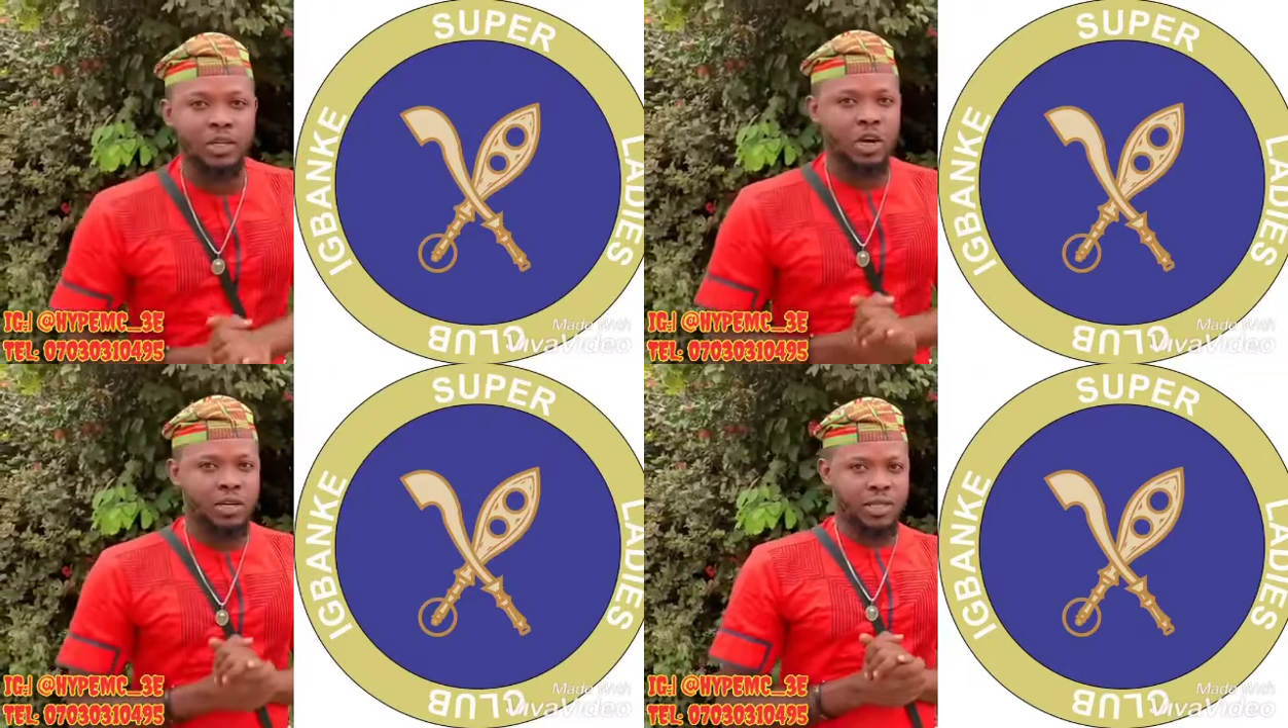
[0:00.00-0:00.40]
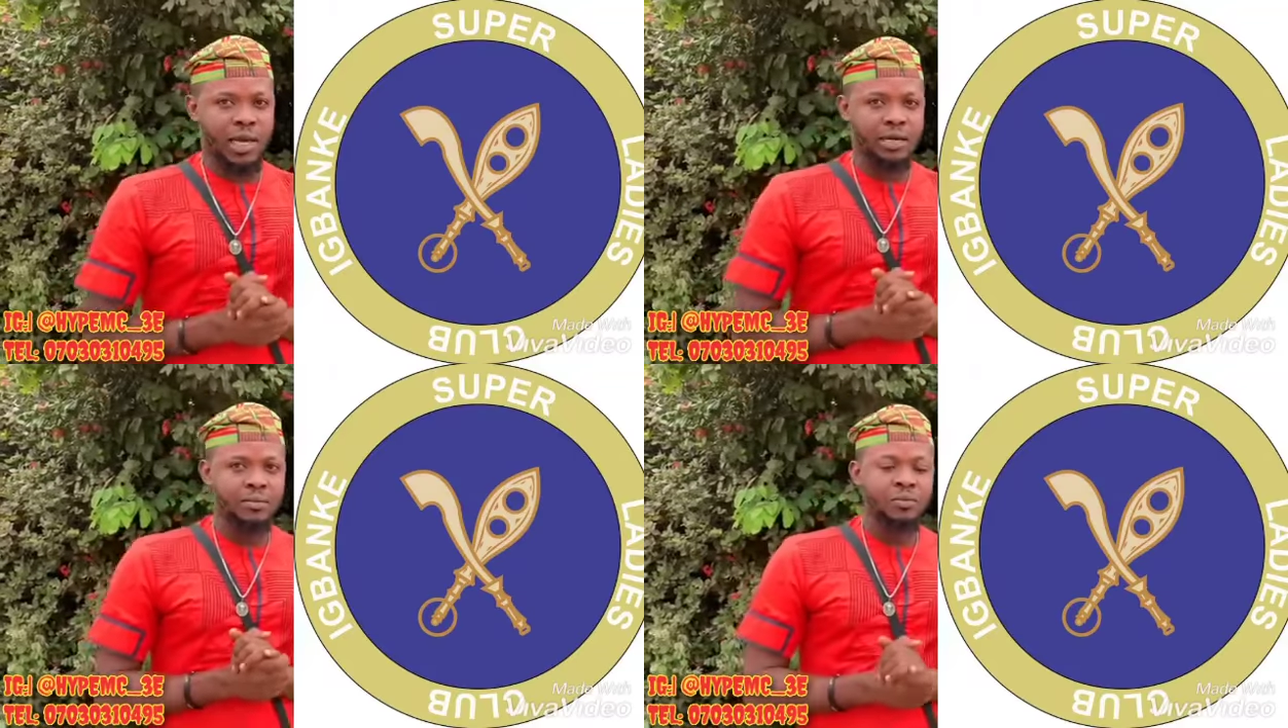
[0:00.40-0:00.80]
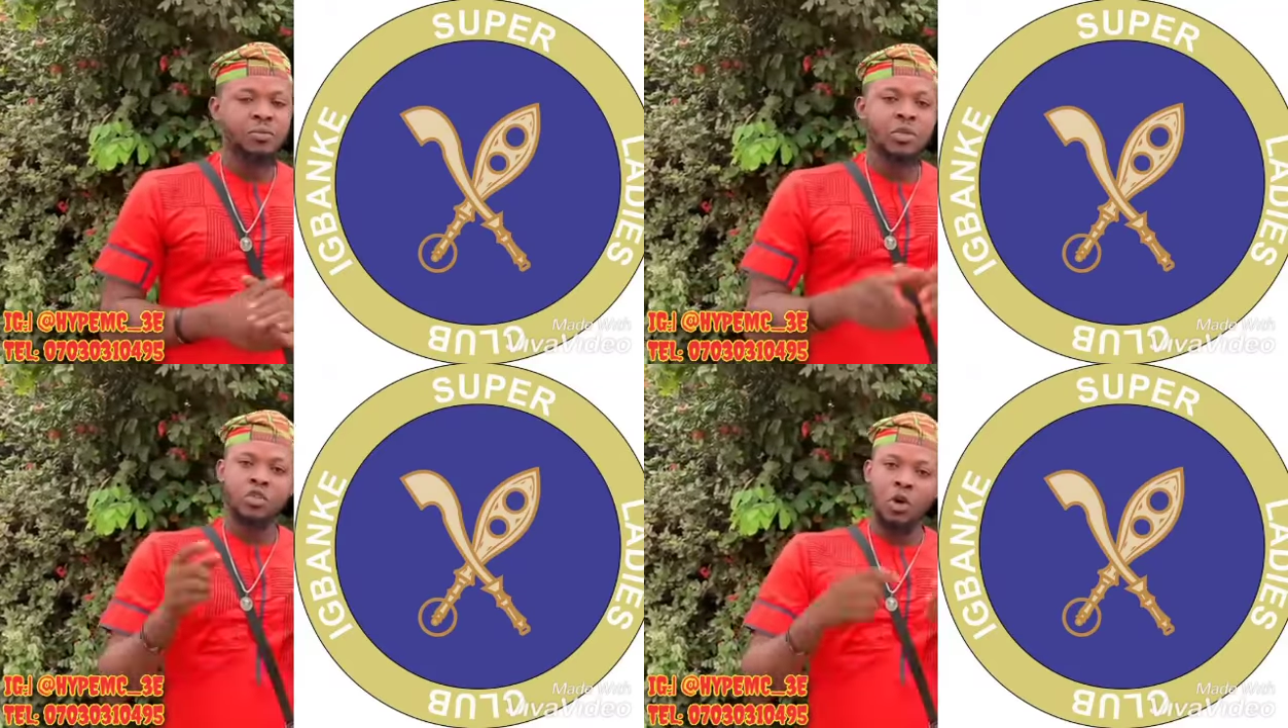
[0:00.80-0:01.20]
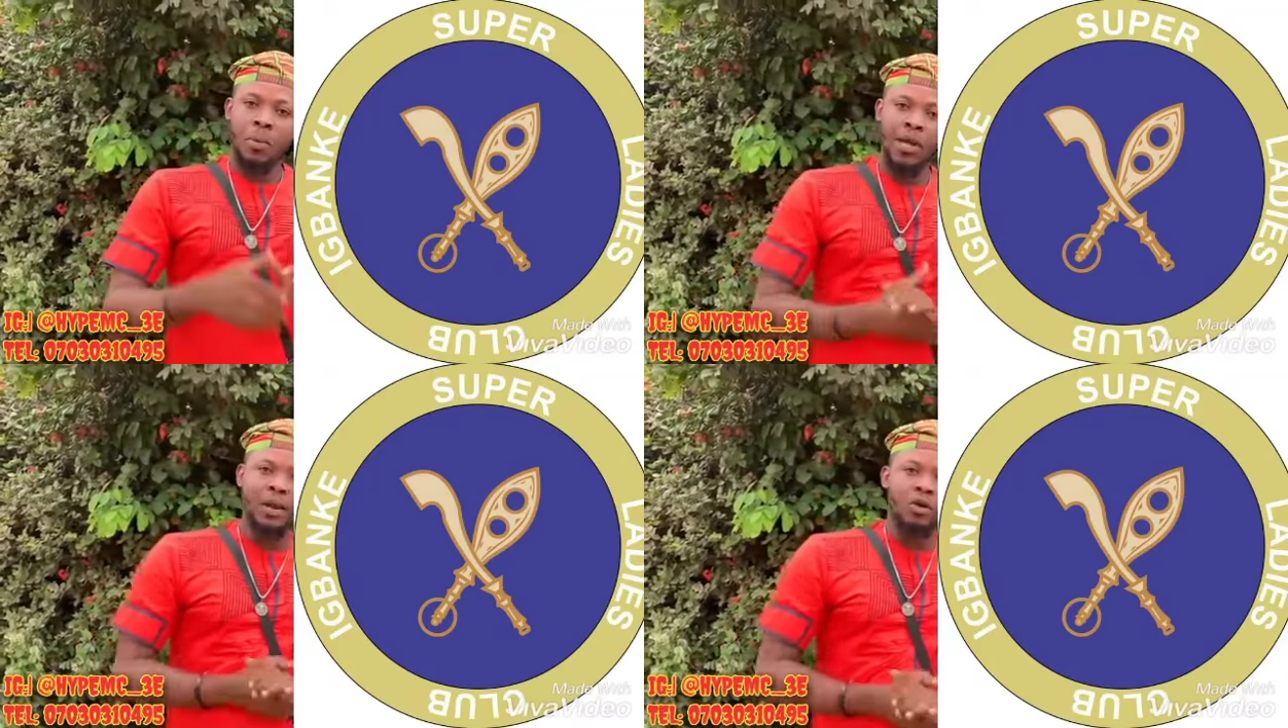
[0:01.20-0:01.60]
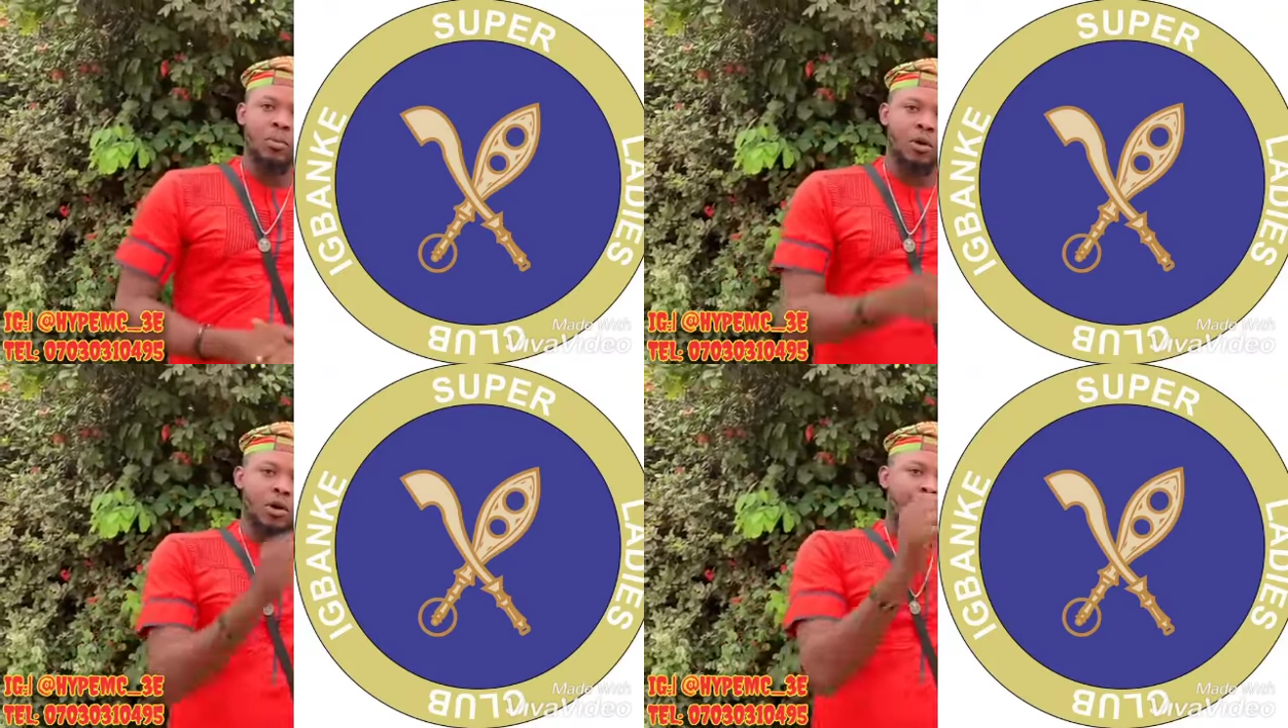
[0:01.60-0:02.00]
You don't understand? So bother no
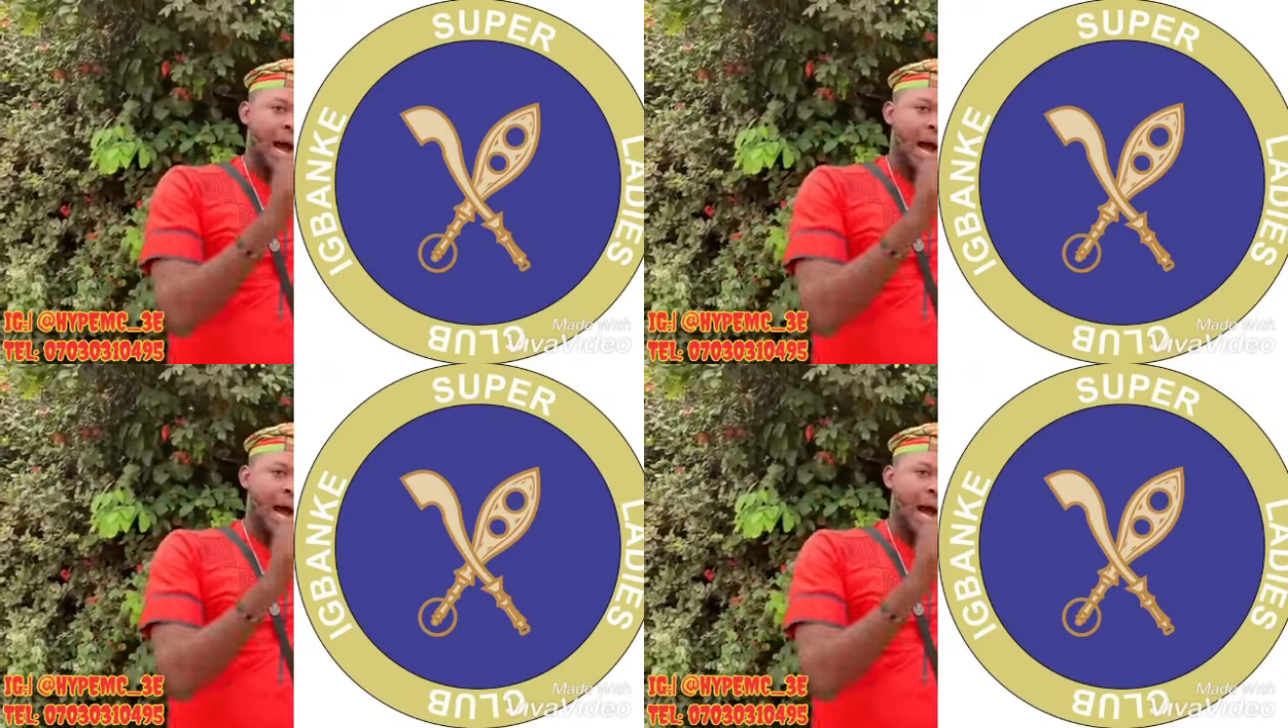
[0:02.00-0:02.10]
more